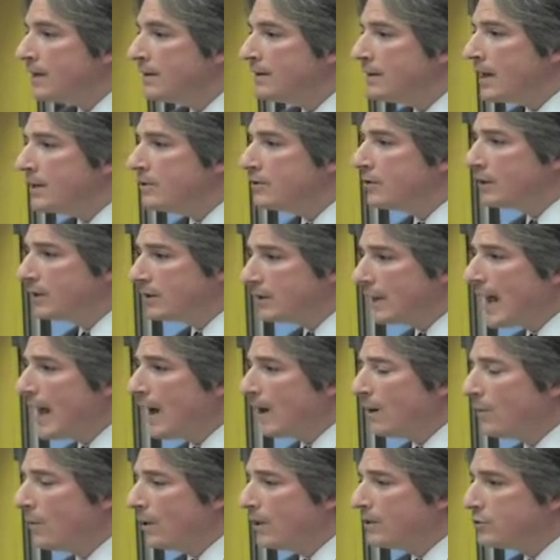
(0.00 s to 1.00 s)
they should
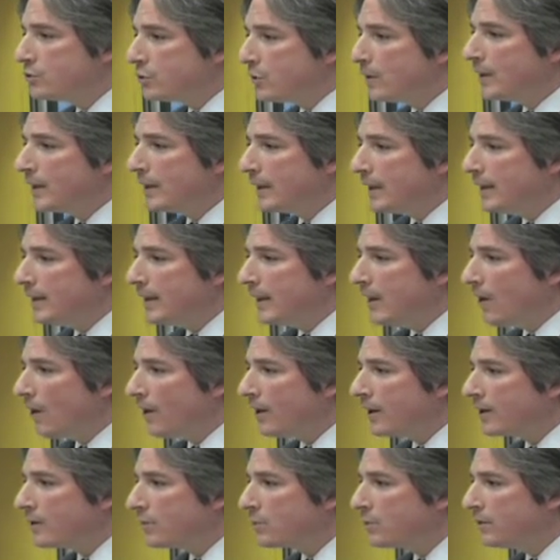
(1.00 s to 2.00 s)
allow drilling in the
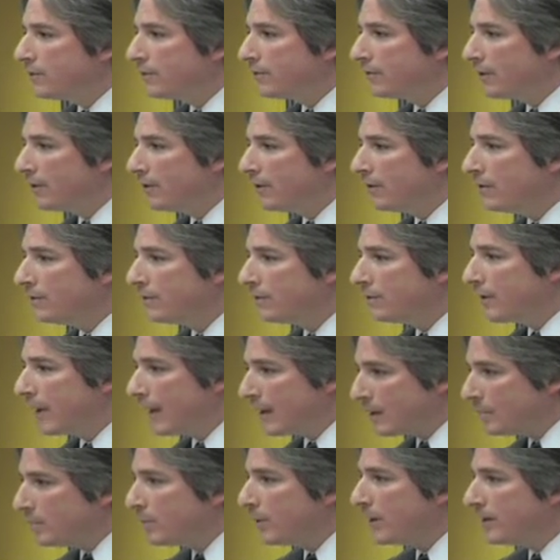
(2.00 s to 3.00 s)
Arctic Reserve.
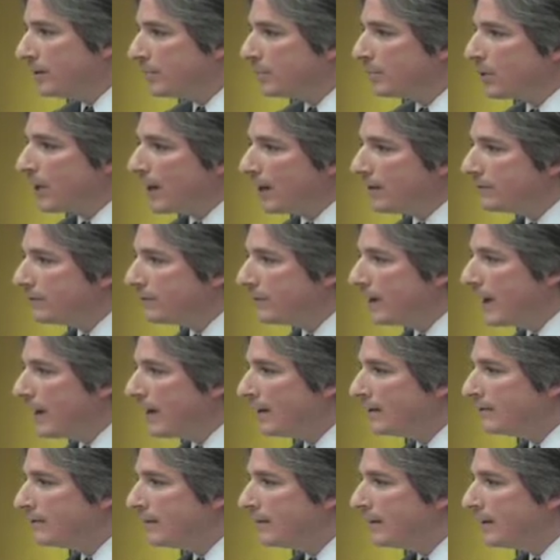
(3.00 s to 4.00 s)
That'll bring the price
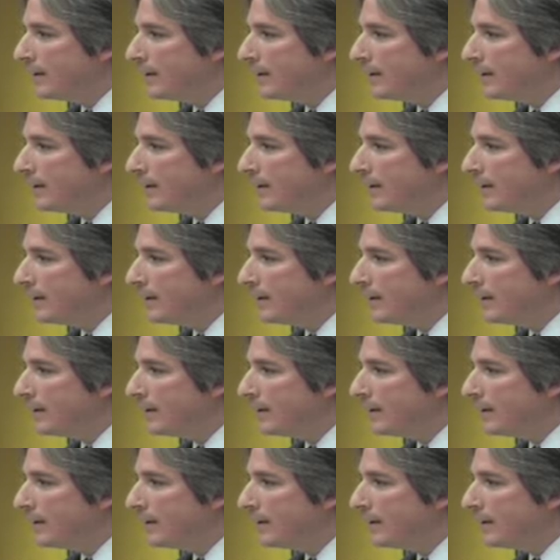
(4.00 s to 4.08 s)
down.